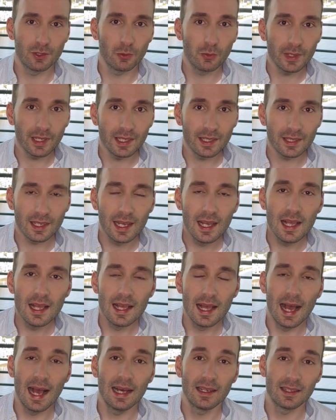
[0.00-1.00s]
week
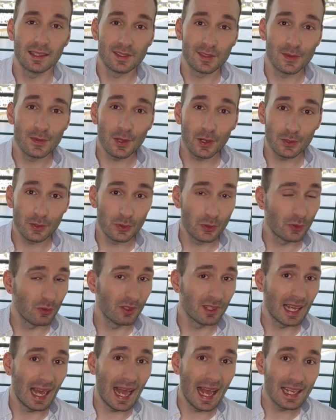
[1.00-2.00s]
and is not
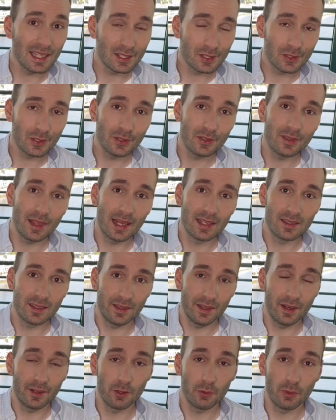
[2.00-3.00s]
doing as good as
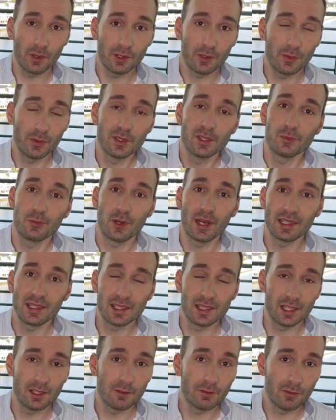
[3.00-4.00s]
the other one who is
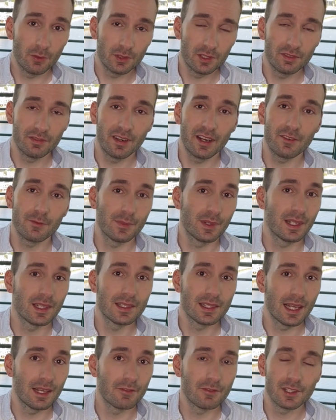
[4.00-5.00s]
practicing 45
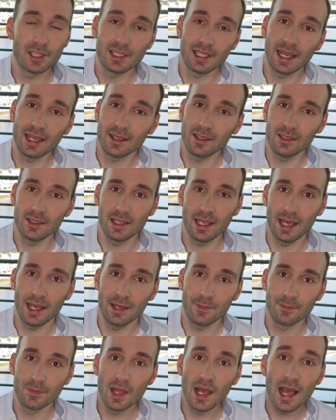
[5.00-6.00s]
minutes every second
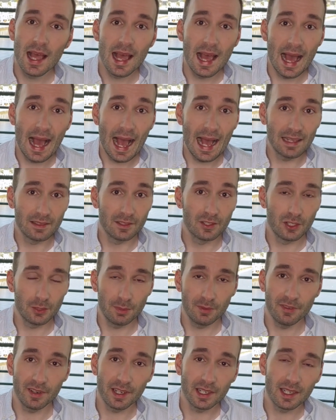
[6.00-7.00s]
day. And to
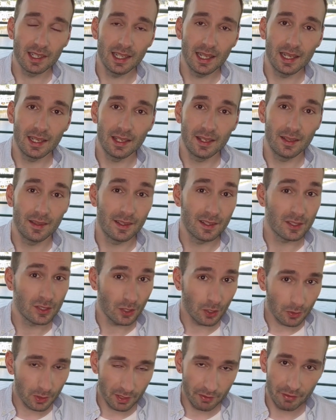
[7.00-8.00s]
be very clear here, there's
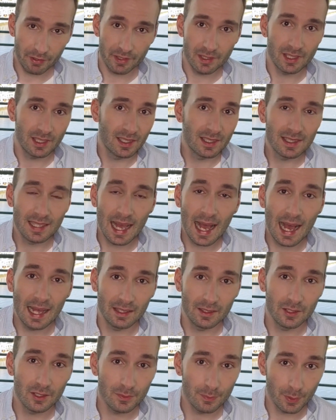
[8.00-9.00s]
no difference in talent.
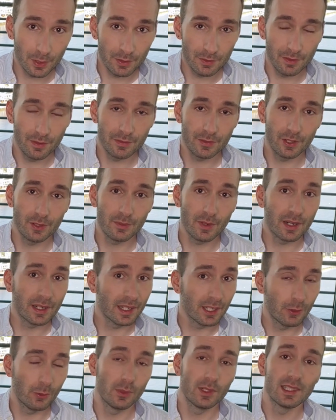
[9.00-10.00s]
Both of them are
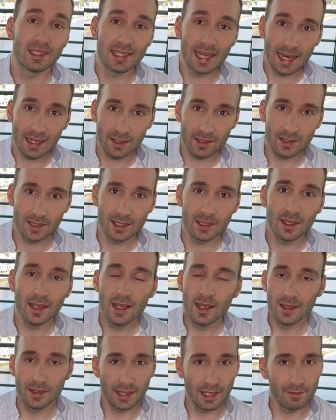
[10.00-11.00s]
equally talented.
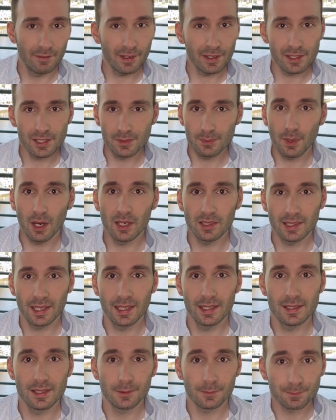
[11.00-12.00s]
They're very smart
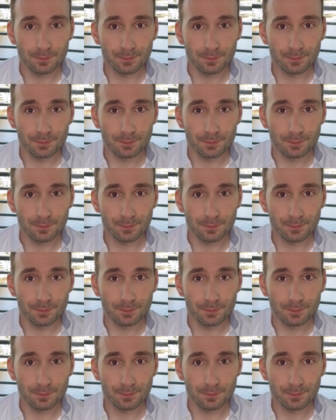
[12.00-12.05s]
kids,